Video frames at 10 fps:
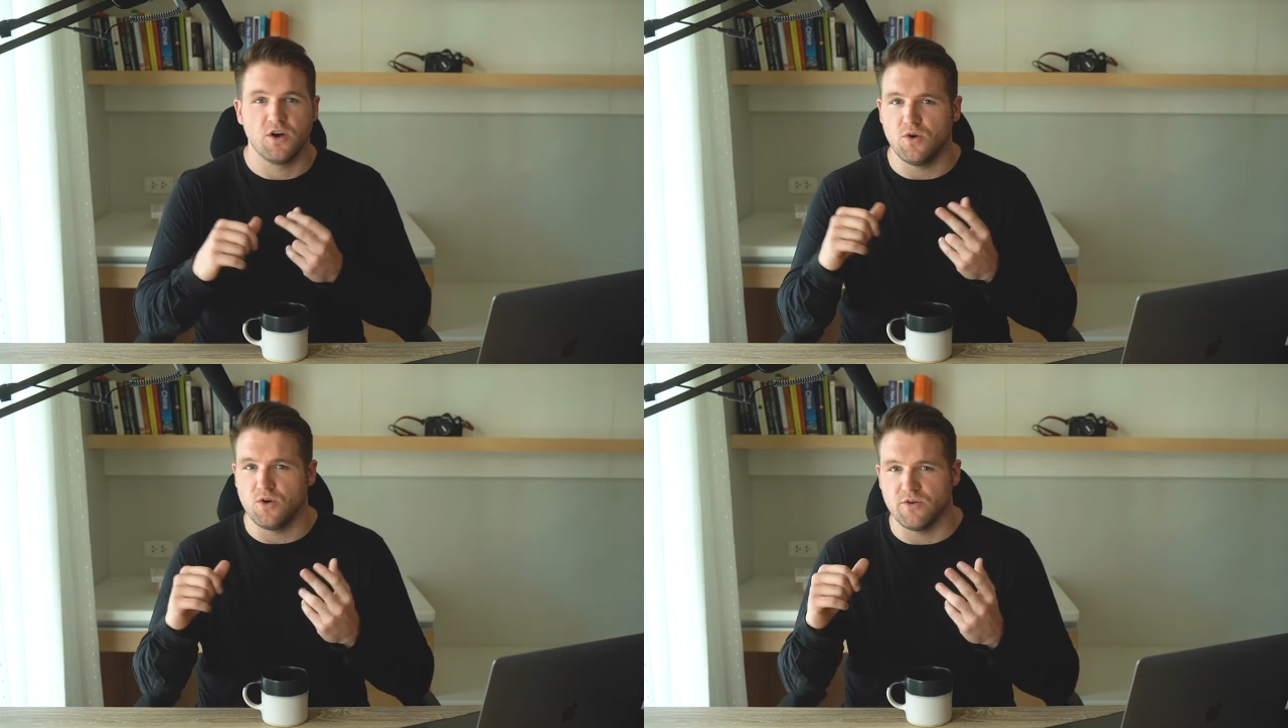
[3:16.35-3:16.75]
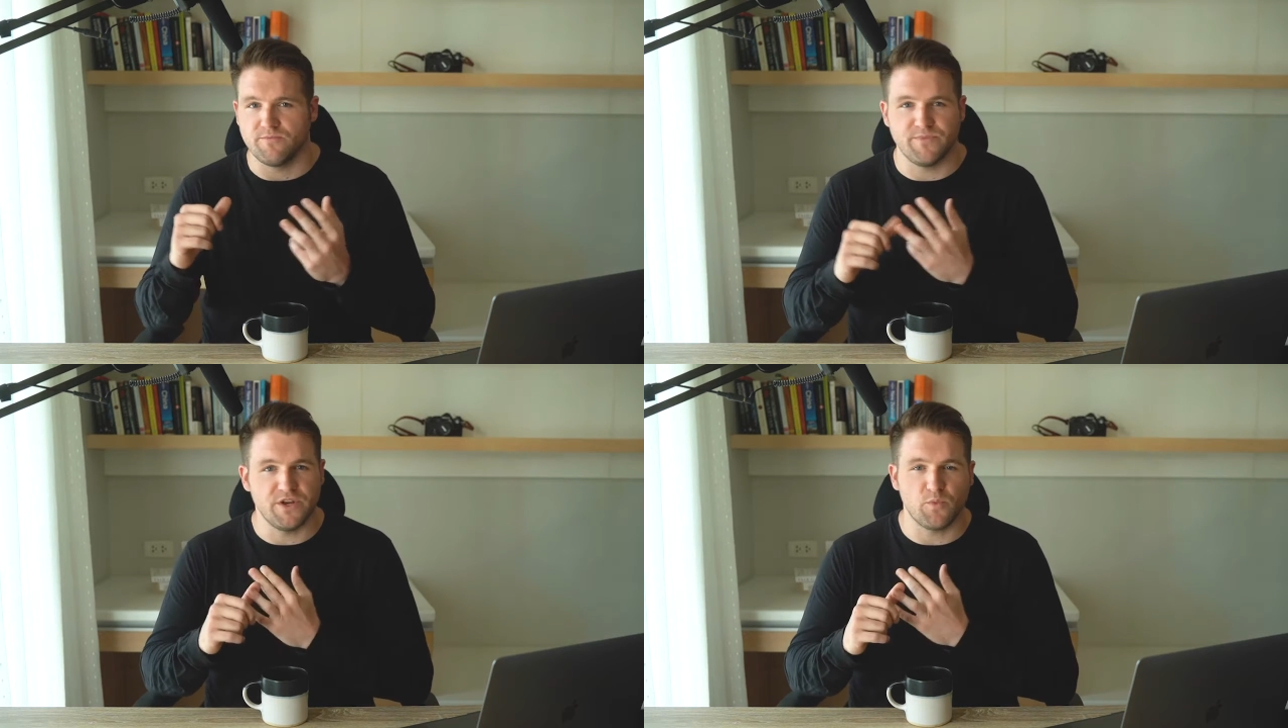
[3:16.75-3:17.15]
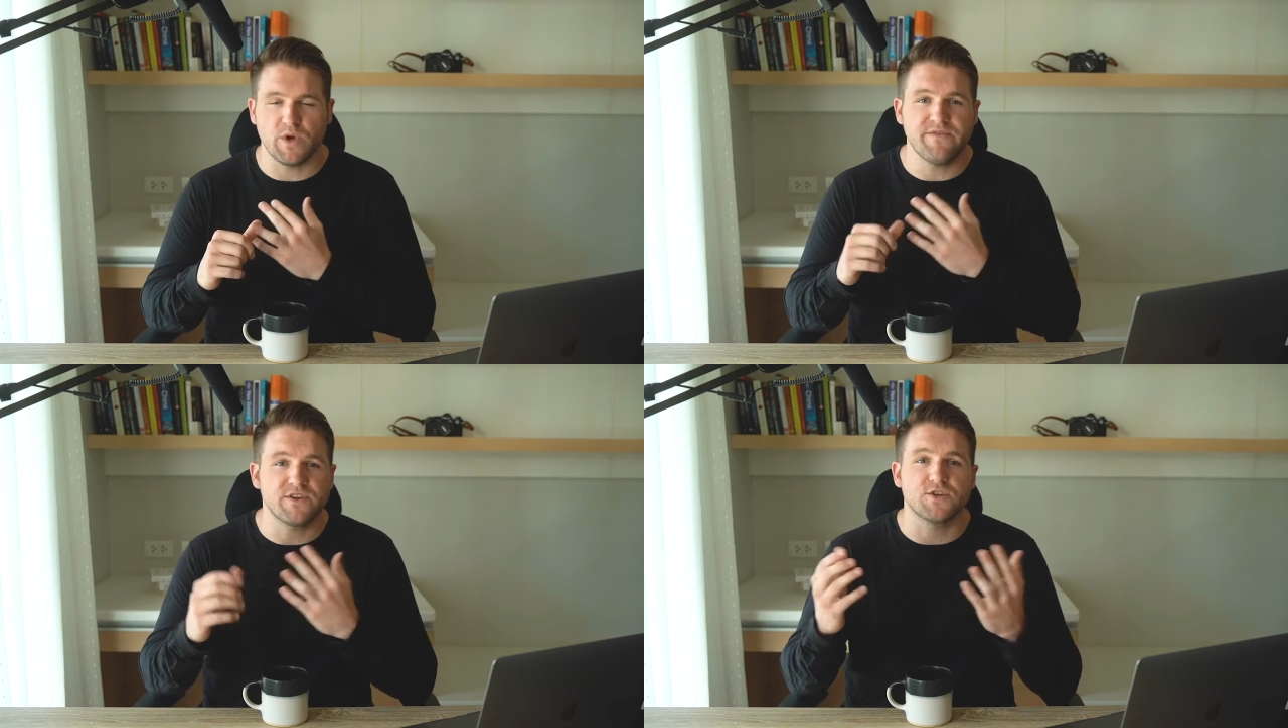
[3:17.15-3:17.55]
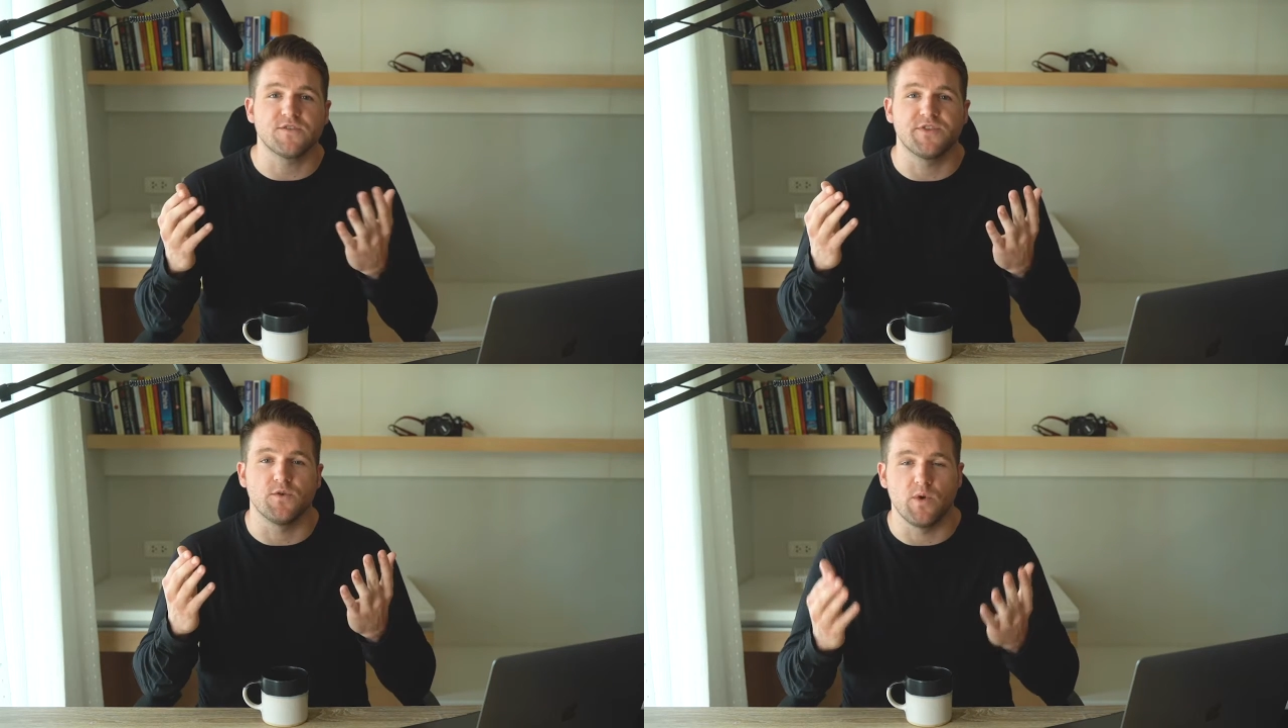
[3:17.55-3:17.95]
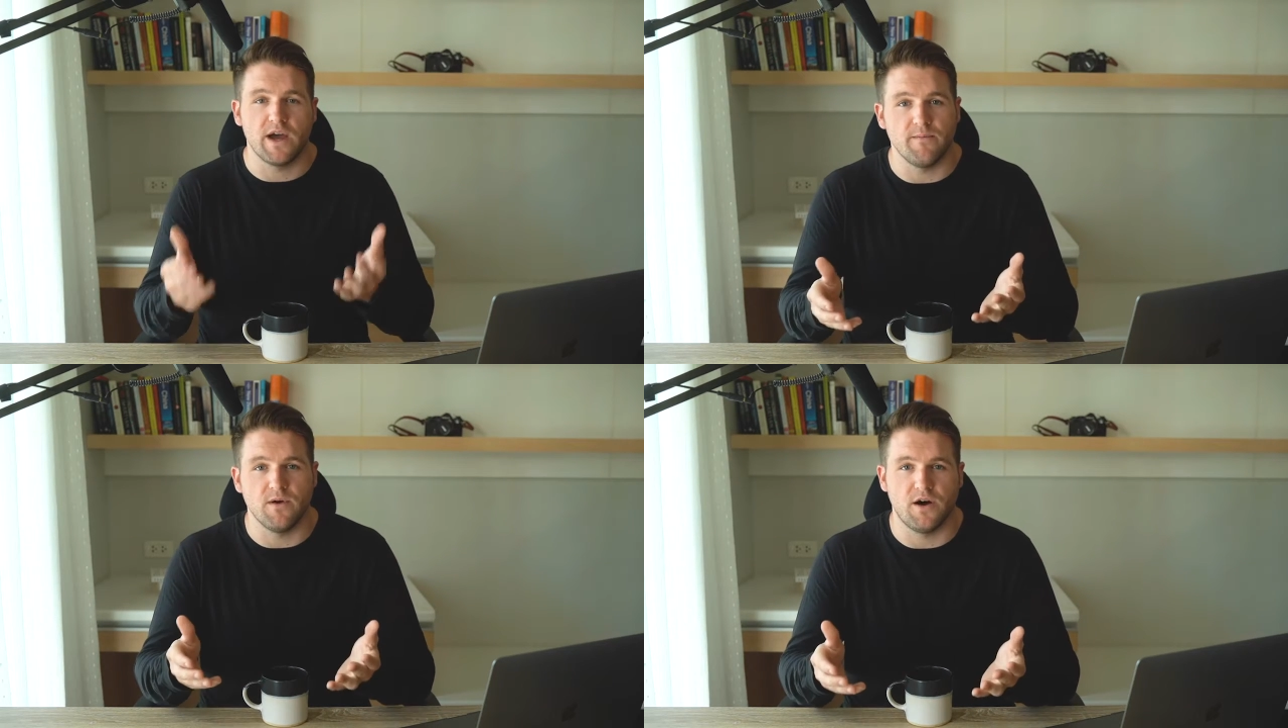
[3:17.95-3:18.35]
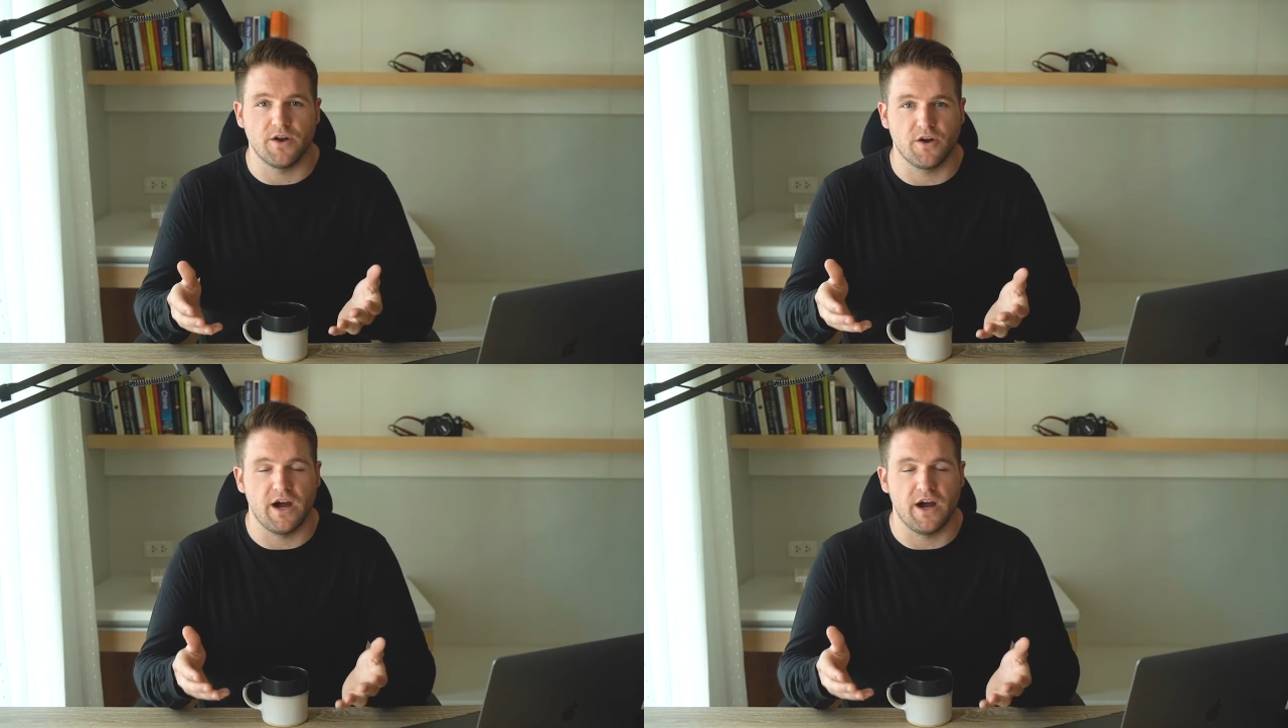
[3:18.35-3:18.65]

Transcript: or, we even surf the web on our